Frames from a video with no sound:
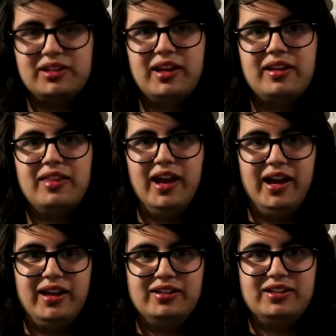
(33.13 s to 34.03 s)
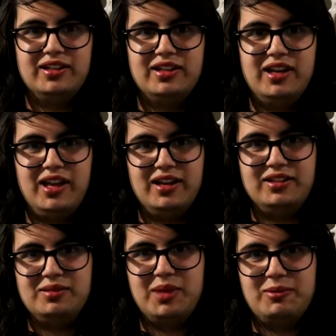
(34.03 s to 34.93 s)
like that.
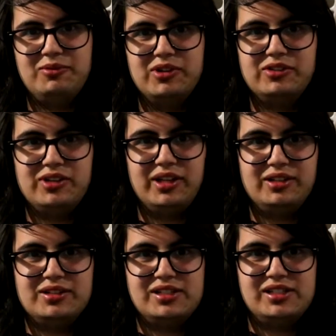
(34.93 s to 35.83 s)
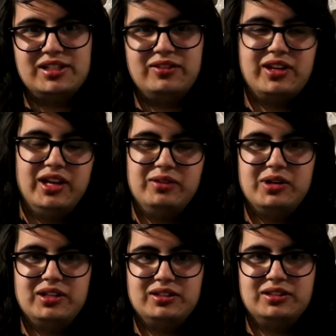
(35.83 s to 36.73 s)
And you may be wondering, okay,
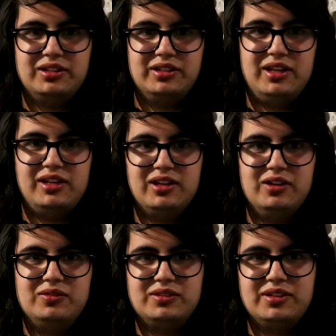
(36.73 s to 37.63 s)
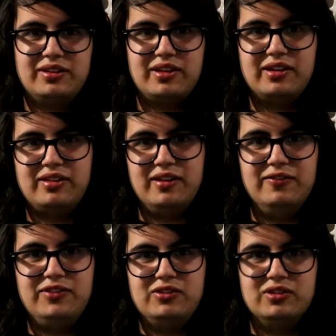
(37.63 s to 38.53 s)
well, Eco, that's got to save
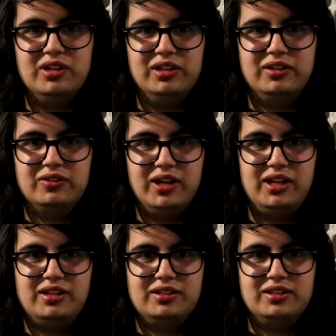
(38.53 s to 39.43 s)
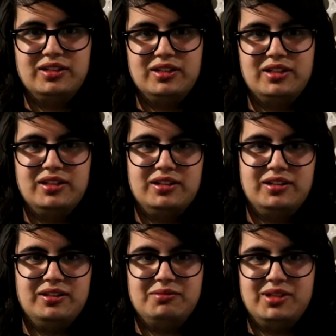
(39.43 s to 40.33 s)
fuel, right?
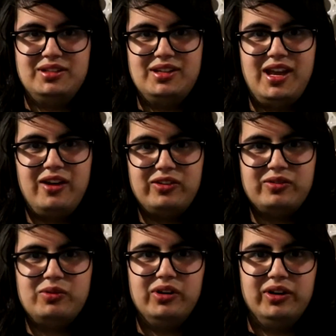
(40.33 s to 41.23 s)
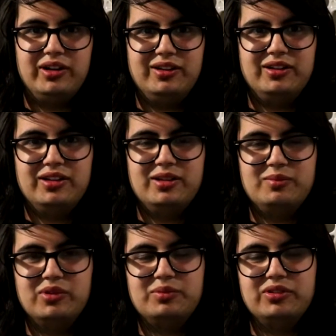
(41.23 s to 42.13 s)
But how does it work?
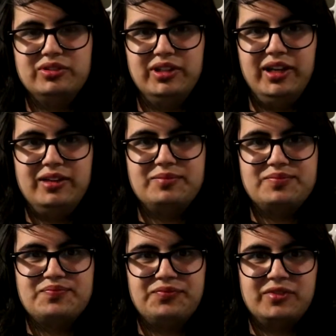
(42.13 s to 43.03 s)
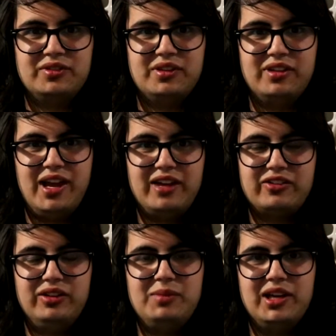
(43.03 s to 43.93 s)
More importantly, does it
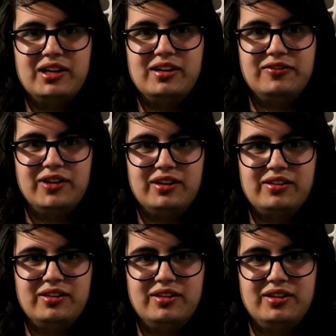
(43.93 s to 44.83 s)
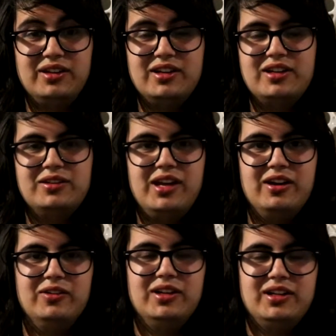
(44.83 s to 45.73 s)
actually make a difference? Now,